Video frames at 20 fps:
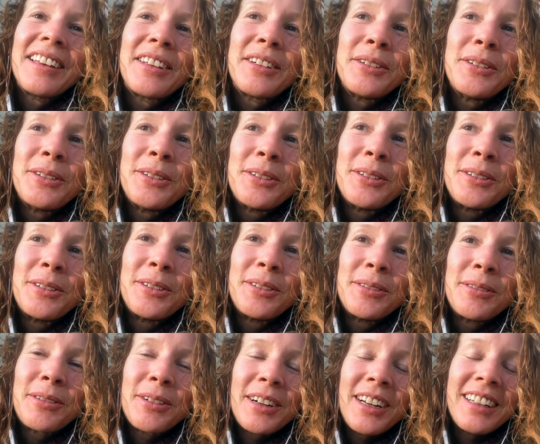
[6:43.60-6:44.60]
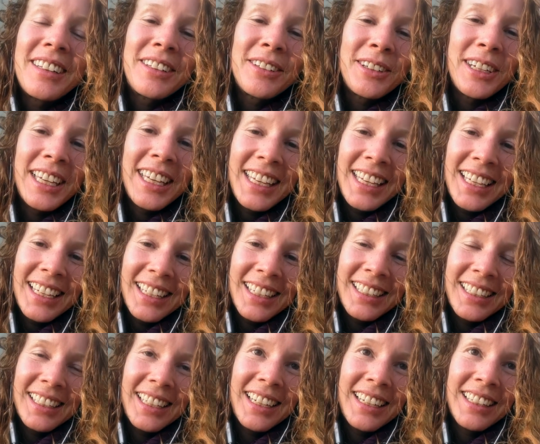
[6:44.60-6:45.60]
To, for it to
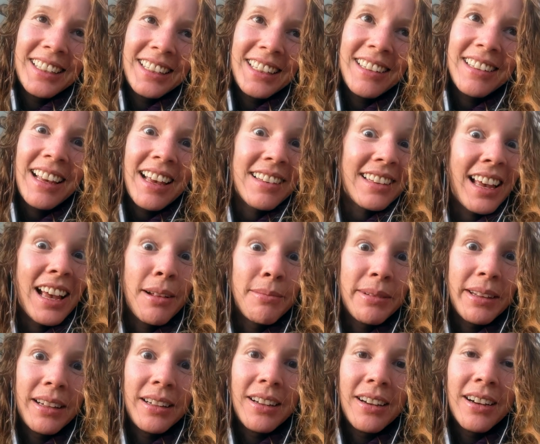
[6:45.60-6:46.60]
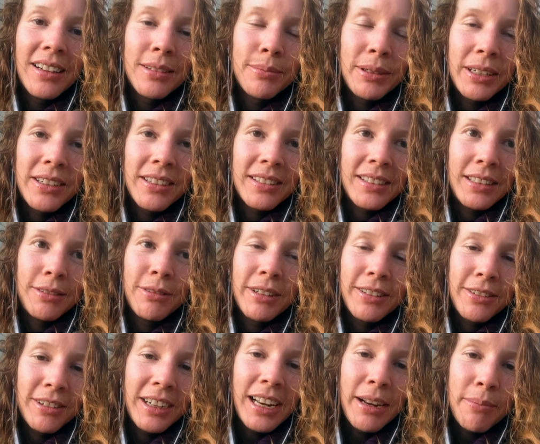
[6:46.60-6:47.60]
heal, and this has helped a lot because it
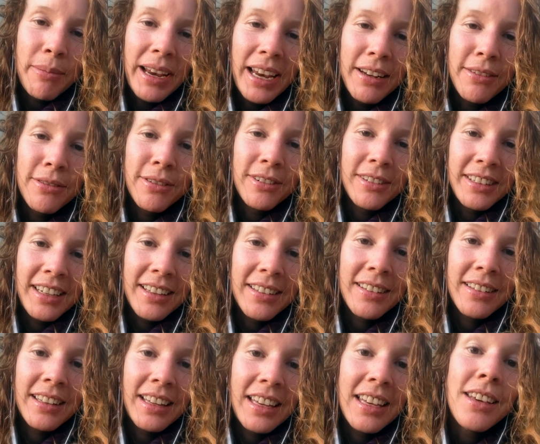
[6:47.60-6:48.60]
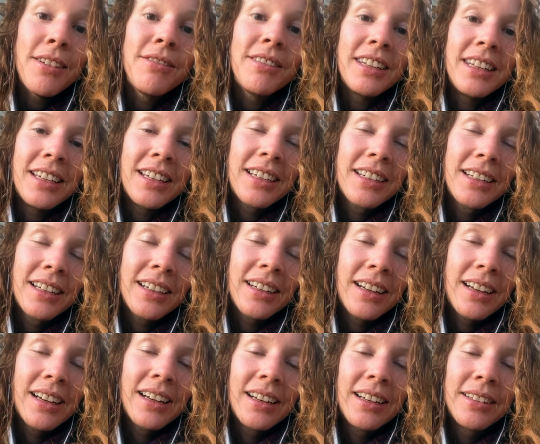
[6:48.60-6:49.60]
was really painful yesterday evening.
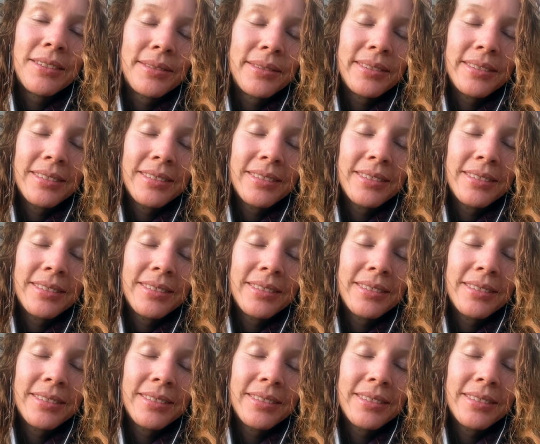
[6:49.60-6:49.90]
Uh,